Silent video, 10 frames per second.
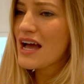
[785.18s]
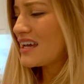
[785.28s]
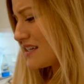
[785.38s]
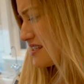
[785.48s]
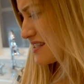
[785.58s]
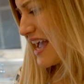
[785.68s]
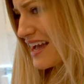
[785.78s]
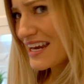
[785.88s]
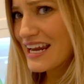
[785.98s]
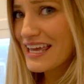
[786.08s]
nice. Yeah,
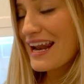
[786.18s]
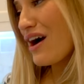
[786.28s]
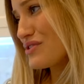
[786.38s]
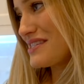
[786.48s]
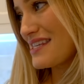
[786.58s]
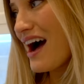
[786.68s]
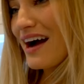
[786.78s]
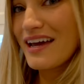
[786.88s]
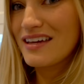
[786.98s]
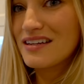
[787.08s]
I need to get
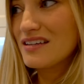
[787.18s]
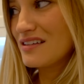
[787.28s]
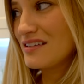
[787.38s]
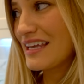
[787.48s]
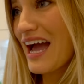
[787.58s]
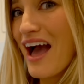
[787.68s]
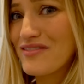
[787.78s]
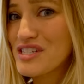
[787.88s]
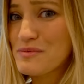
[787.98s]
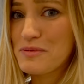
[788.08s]
outside. Like I've
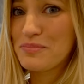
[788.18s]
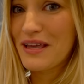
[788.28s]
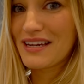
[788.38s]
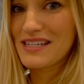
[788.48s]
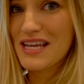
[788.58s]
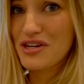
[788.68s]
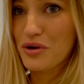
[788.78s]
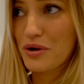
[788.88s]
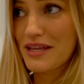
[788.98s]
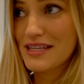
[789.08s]
just been playing
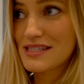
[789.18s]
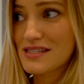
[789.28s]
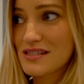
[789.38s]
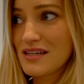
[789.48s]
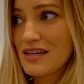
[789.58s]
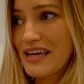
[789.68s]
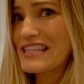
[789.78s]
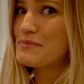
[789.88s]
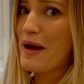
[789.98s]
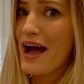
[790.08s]
Nintendo, and it's
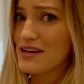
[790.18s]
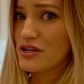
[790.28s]
it's bad